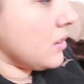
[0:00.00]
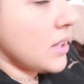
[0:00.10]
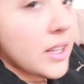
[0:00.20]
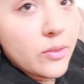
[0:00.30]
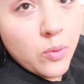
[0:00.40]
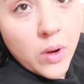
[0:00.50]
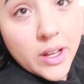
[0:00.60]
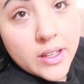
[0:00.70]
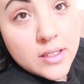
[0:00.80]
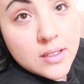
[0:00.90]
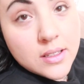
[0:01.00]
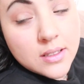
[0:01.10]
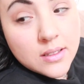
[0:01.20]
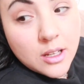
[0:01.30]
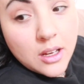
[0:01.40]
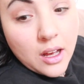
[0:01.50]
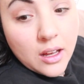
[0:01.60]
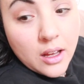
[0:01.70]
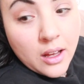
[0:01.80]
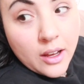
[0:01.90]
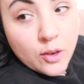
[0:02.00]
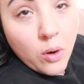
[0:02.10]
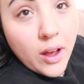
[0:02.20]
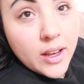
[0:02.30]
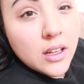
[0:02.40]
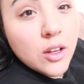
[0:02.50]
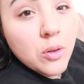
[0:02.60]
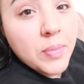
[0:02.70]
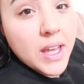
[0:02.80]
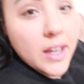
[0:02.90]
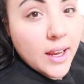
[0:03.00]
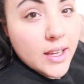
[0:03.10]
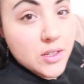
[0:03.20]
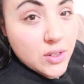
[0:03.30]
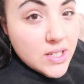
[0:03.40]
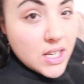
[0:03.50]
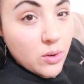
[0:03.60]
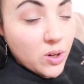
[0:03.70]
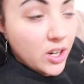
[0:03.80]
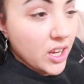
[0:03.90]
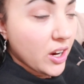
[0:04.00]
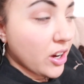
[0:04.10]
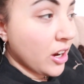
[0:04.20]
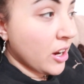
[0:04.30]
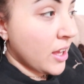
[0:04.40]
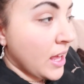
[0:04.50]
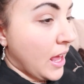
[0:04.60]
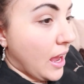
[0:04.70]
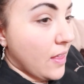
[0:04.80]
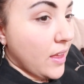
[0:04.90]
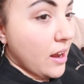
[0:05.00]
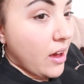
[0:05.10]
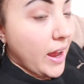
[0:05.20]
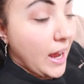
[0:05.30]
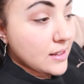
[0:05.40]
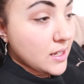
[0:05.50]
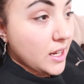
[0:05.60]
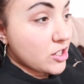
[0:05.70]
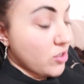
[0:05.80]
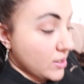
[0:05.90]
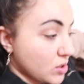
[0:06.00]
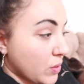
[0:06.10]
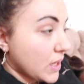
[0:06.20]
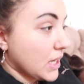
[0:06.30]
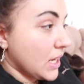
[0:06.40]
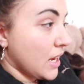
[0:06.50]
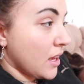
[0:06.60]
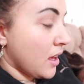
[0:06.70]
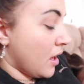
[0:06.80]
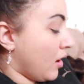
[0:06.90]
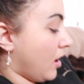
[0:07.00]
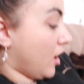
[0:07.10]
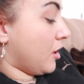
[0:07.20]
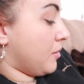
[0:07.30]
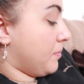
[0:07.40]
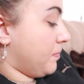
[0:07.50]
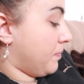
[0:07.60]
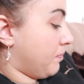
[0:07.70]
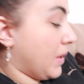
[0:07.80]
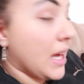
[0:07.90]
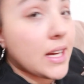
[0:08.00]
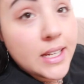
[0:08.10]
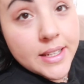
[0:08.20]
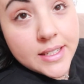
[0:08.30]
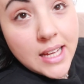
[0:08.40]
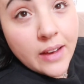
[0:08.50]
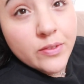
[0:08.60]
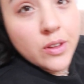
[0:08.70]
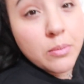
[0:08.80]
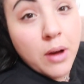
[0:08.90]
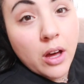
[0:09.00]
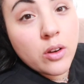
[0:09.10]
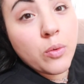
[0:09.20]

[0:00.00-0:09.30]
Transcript: Liv was crying a little bit. I guess her teeth were hurting her. And then I had to get dressed quickly because after the bottle,